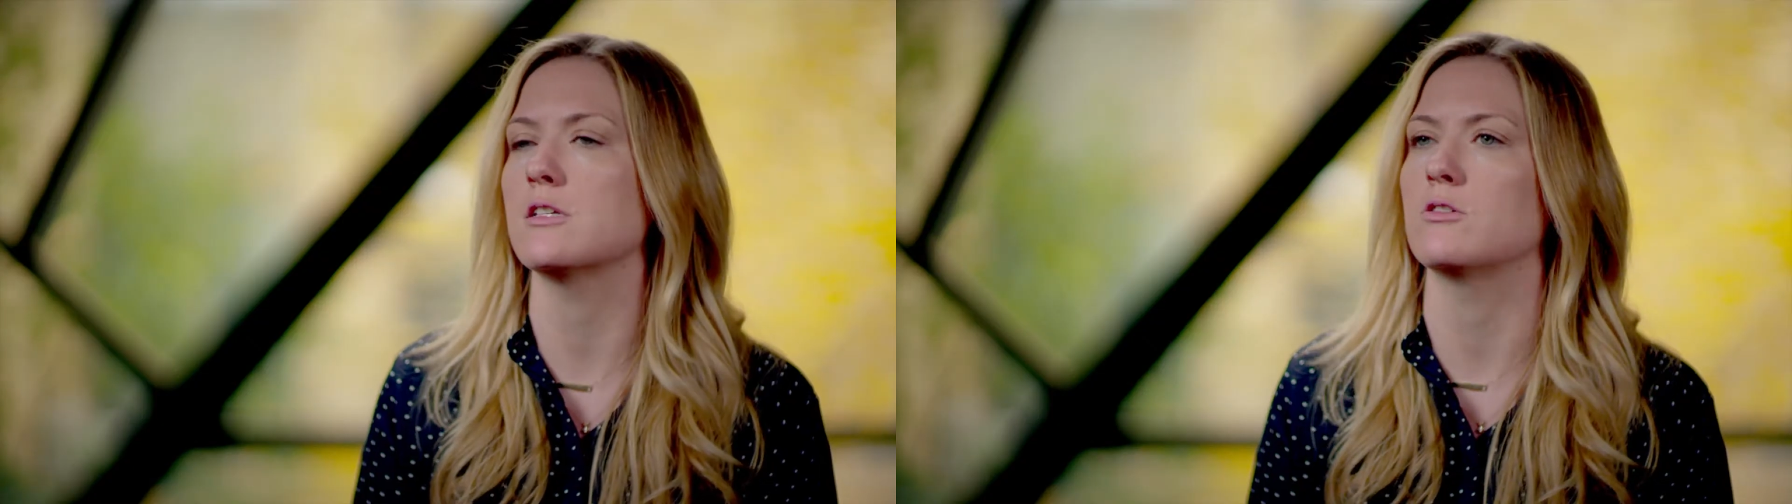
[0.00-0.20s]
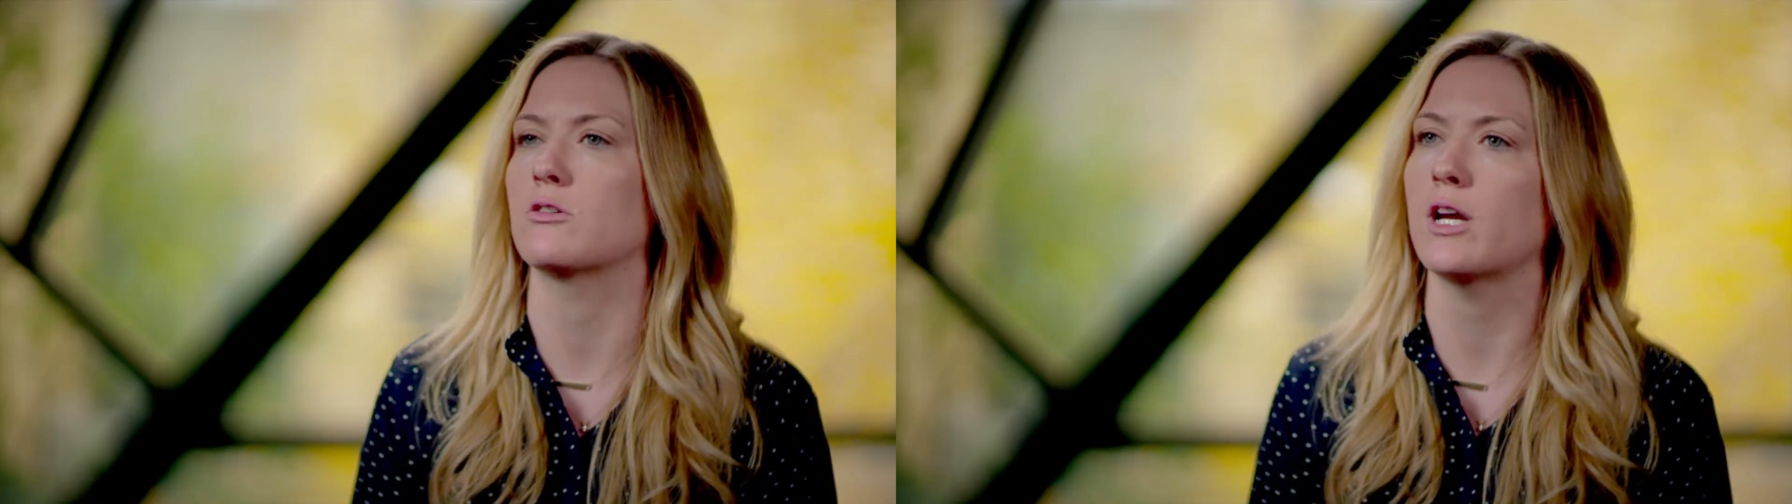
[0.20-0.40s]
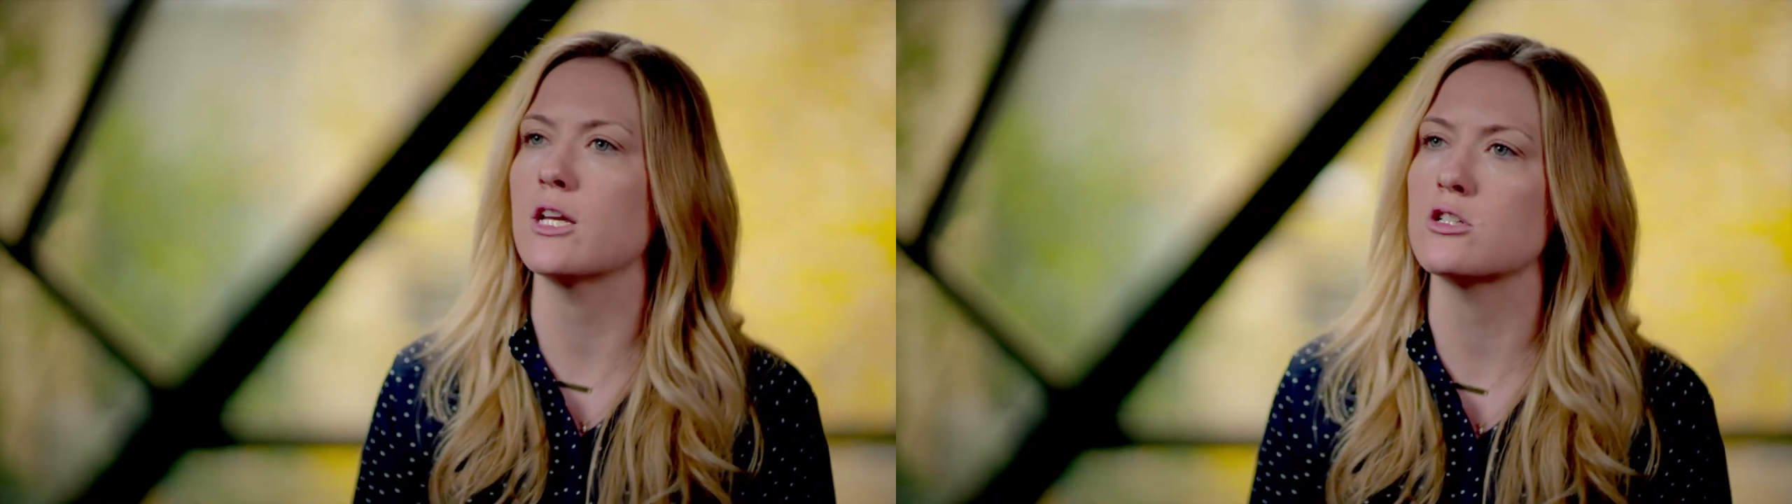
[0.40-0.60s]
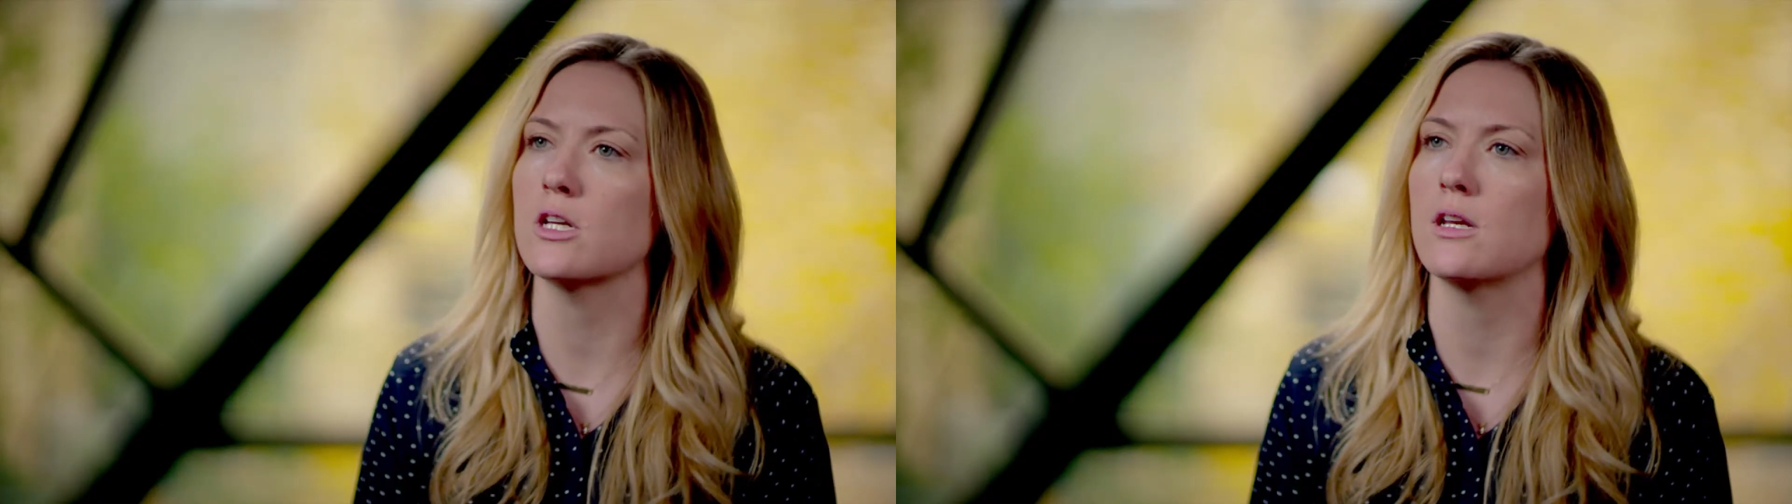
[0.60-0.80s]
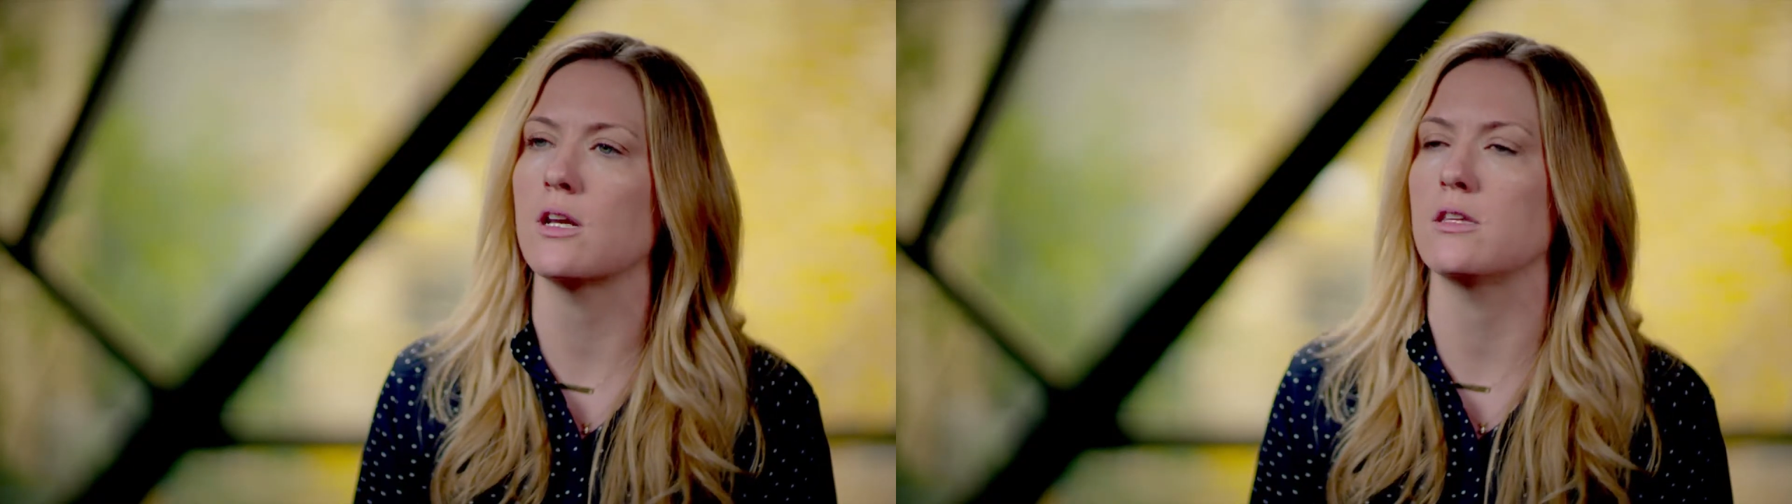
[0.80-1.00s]
in
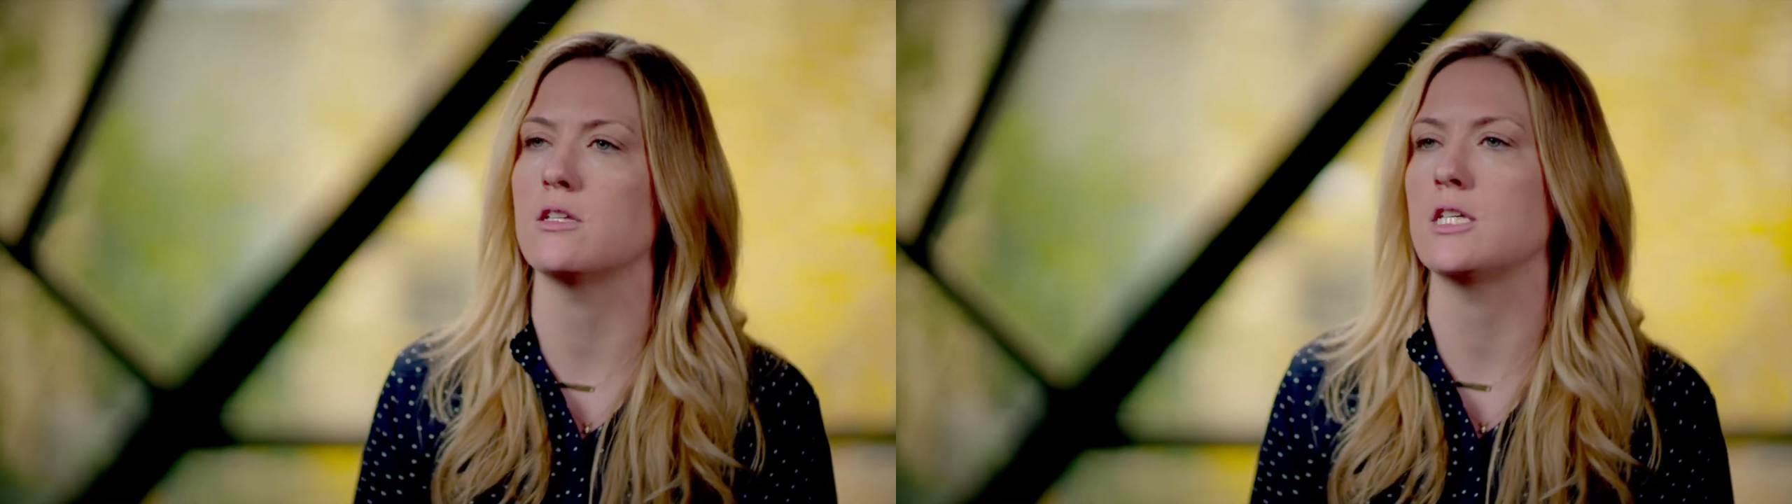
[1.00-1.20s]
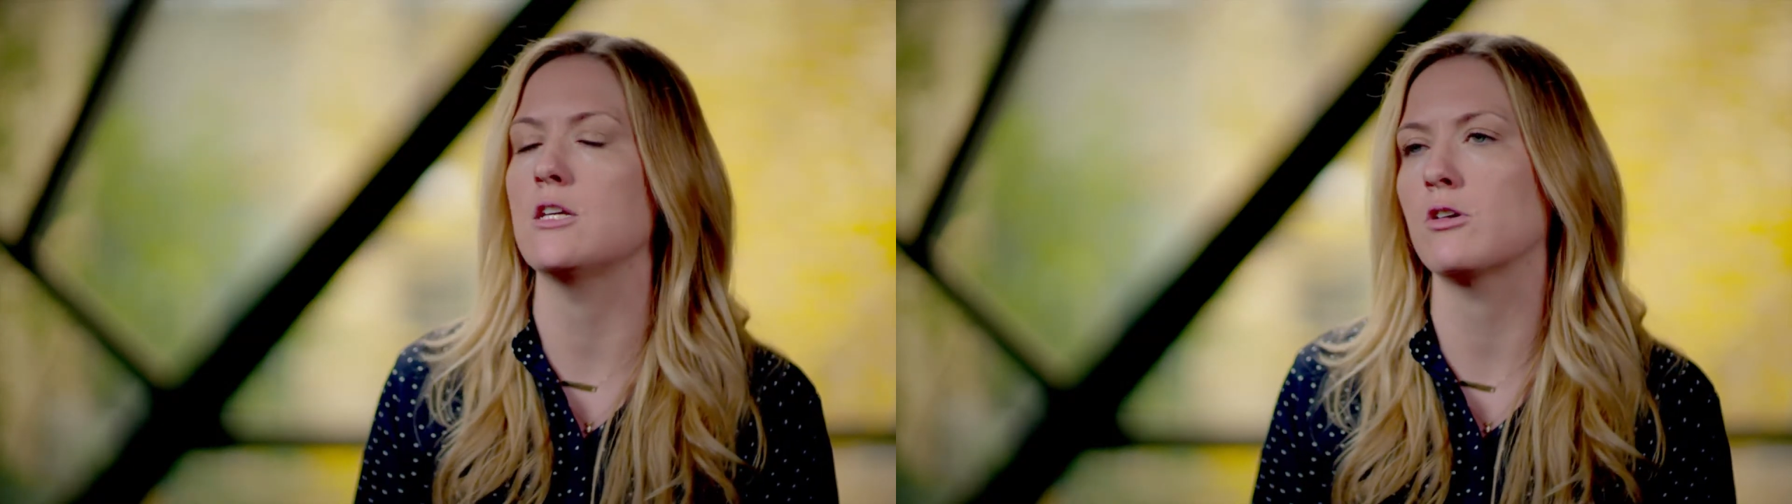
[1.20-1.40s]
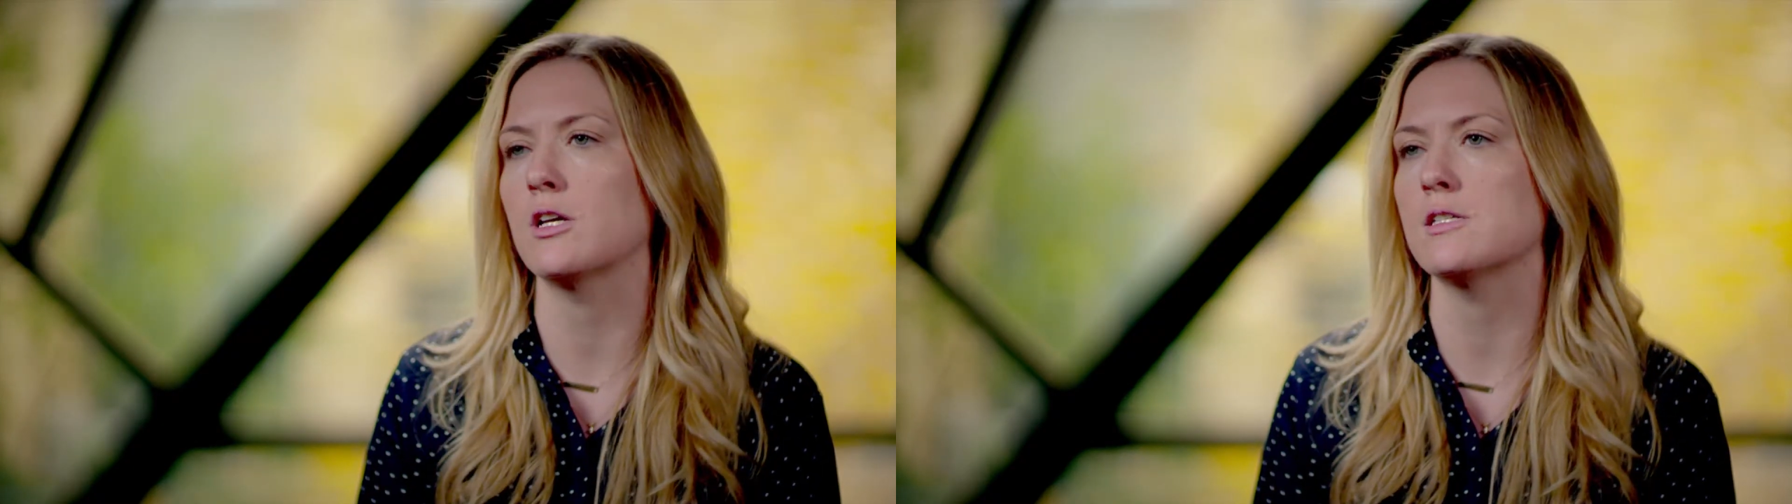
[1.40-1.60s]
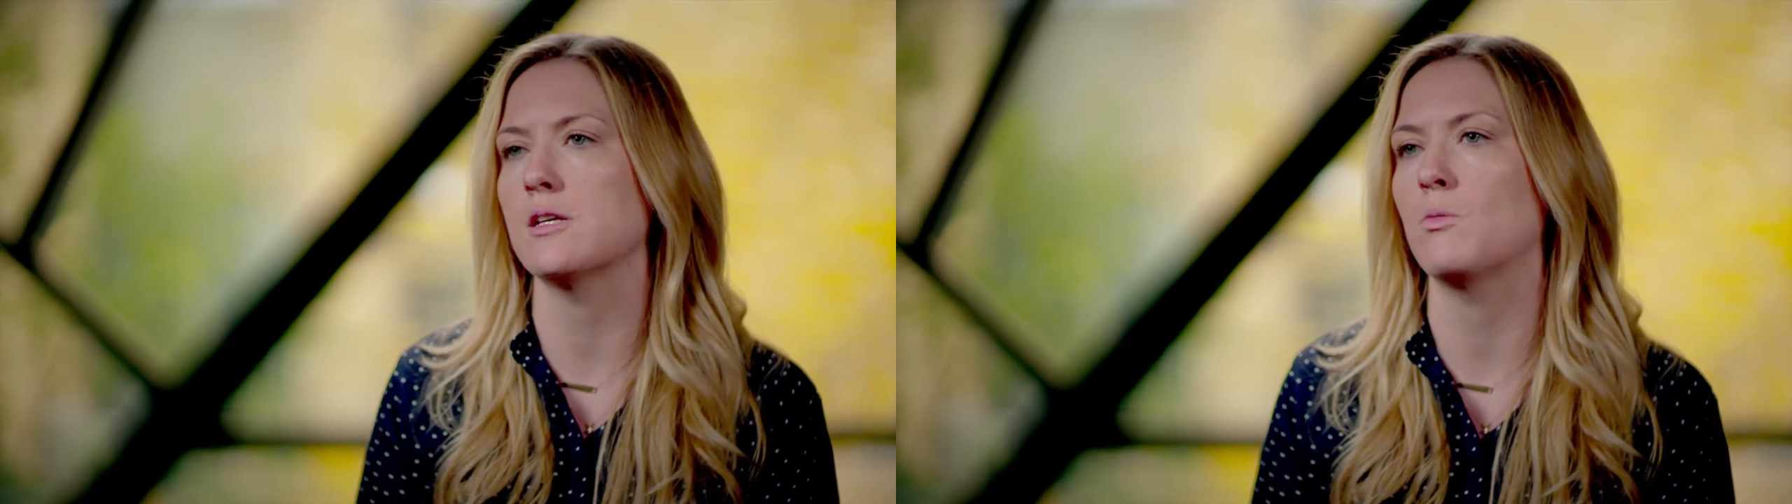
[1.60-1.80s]
duration and the decrease